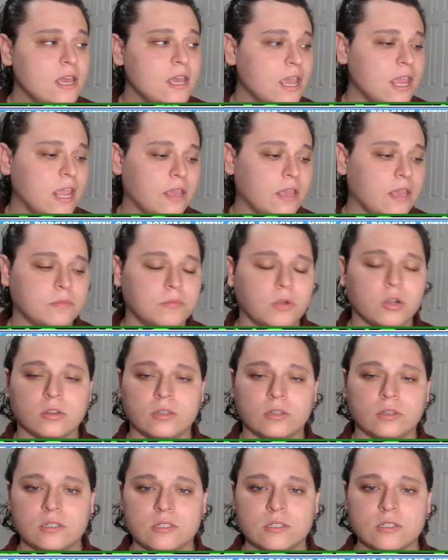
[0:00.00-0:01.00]
and the
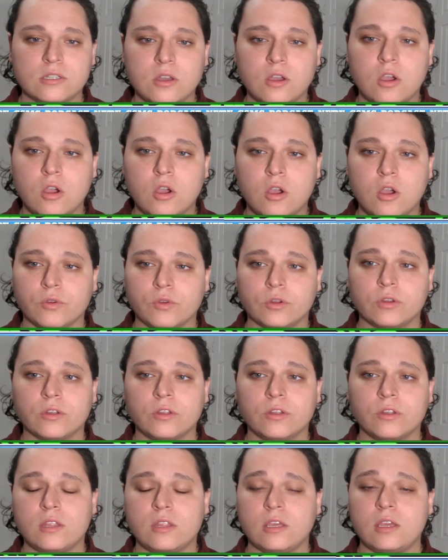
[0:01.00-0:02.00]
Marlins over
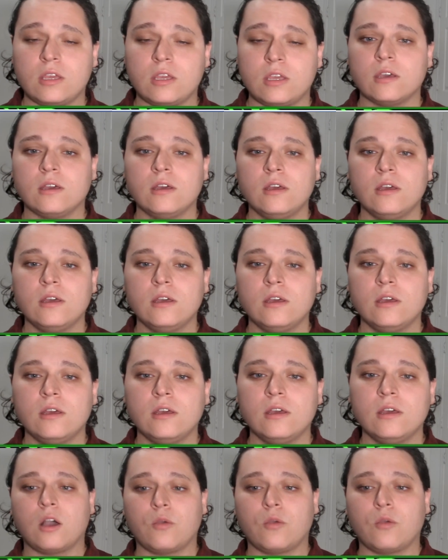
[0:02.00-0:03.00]
the
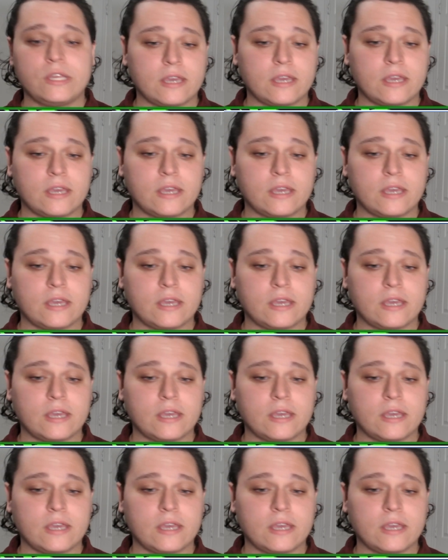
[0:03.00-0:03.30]
uh, weekend.